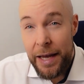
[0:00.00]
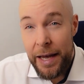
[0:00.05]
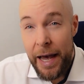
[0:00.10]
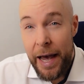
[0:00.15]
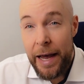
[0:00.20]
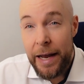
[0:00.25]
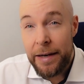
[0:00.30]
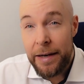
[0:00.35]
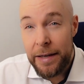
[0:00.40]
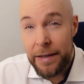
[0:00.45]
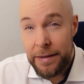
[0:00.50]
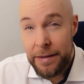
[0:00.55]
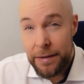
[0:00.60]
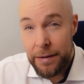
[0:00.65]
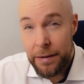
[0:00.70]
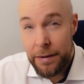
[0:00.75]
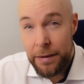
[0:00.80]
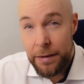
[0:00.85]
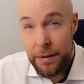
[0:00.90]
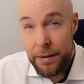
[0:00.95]
and it's
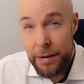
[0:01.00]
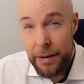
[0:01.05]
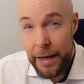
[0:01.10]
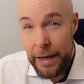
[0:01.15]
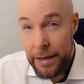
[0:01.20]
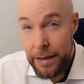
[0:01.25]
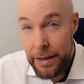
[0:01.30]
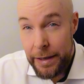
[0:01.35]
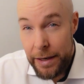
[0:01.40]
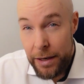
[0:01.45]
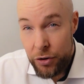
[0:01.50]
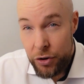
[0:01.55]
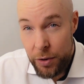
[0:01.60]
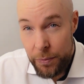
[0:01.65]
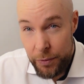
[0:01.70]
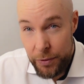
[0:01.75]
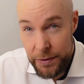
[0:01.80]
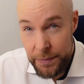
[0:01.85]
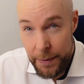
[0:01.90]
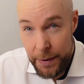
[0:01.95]
a
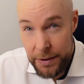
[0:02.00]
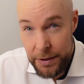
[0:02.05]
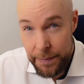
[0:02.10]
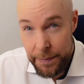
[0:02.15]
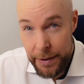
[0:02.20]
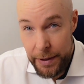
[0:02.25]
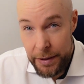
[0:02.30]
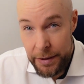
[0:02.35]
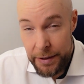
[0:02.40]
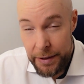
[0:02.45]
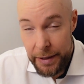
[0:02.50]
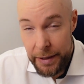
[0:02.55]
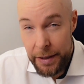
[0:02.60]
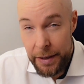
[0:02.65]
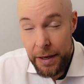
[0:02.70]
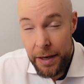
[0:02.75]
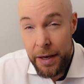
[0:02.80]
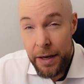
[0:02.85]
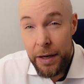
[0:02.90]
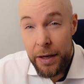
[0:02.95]
leadership
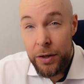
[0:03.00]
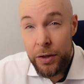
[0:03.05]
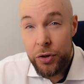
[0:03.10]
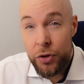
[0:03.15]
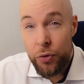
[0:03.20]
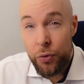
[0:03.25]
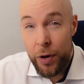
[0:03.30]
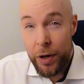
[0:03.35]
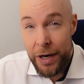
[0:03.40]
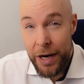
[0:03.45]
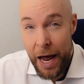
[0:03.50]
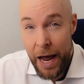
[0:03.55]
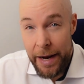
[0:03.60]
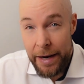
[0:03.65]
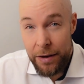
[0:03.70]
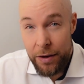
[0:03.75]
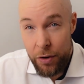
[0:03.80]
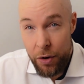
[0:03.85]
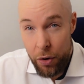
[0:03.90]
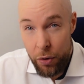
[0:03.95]
responsibility to
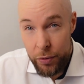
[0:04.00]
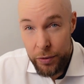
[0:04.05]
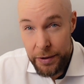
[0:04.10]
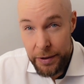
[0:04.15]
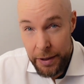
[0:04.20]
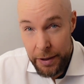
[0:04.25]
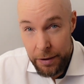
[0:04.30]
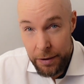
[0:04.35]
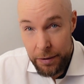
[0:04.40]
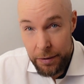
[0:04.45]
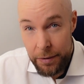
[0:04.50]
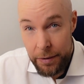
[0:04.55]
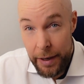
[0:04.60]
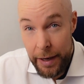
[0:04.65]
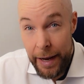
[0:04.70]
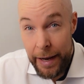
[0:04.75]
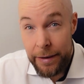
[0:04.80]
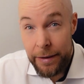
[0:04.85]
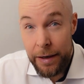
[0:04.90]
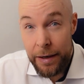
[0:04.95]
align the goals here
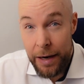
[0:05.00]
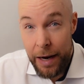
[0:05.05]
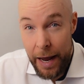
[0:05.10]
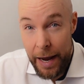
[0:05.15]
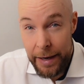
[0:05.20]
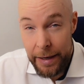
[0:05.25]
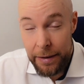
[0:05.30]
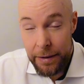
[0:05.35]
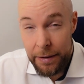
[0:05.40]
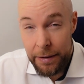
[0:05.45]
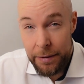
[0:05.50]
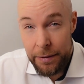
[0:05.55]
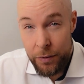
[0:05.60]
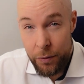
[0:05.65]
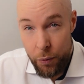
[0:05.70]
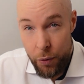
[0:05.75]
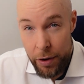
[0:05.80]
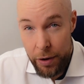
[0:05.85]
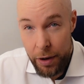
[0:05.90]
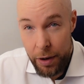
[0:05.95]
and align the
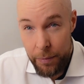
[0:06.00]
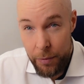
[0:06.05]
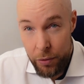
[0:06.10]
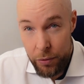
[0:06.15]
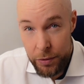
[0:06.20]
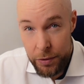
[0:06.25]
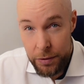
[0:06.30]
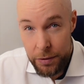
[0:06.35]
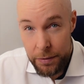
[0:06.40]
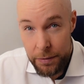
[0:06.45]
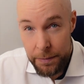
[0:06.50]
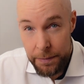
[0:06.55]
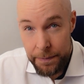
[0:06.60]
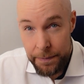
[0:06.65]
working modes.